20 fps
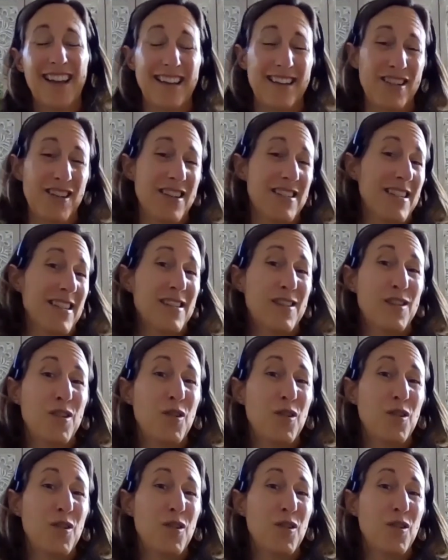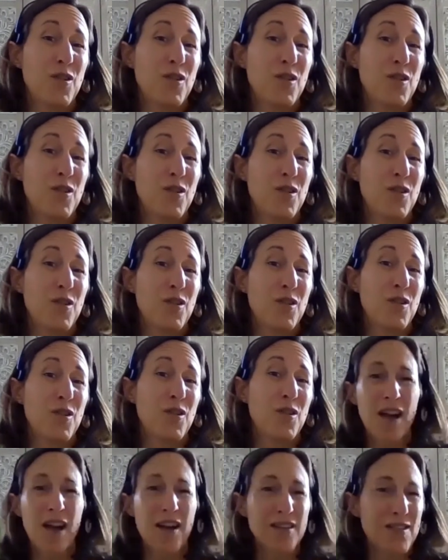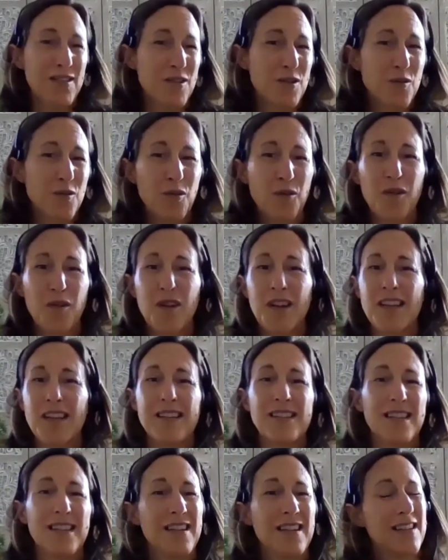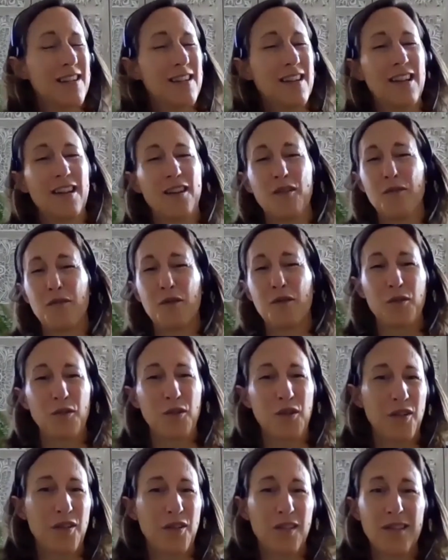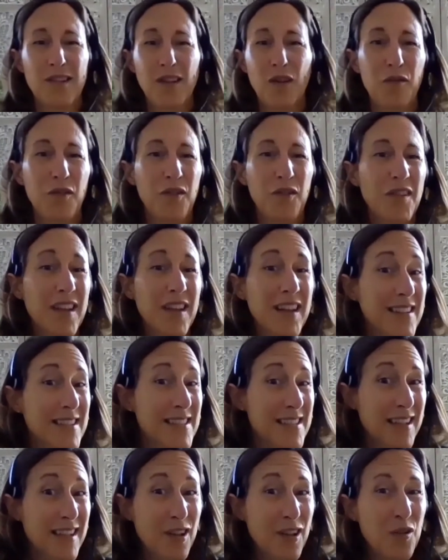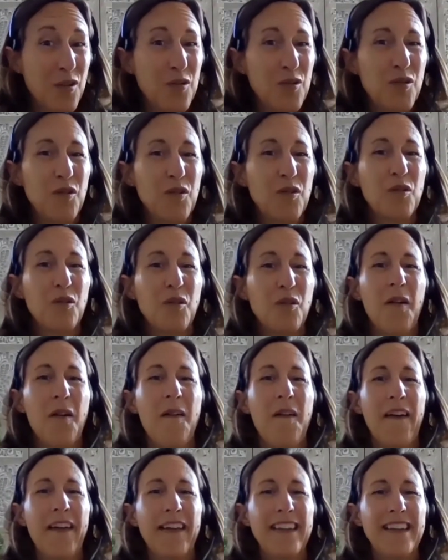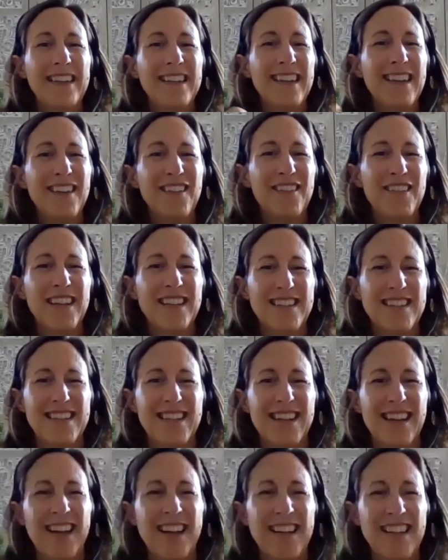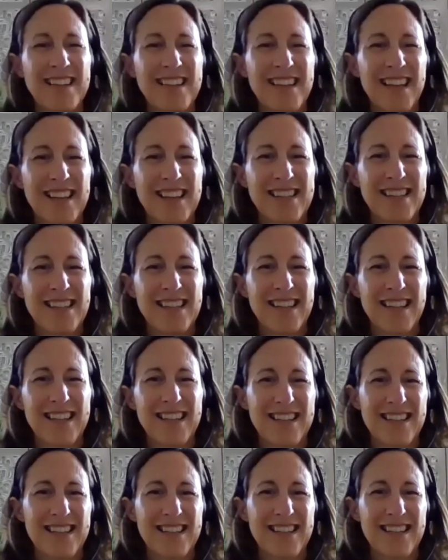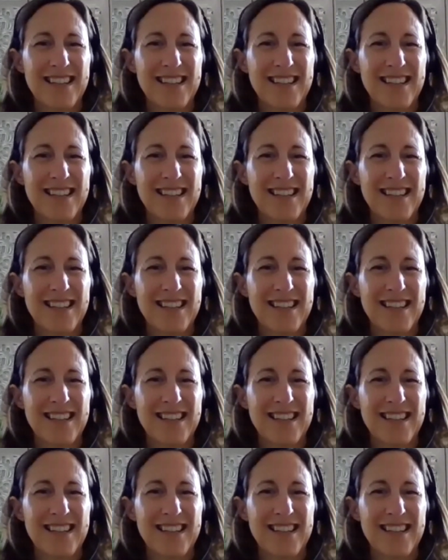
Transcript: just as you weave the strands of all our stories and of all the different things that you do. And in the evening, she undoes it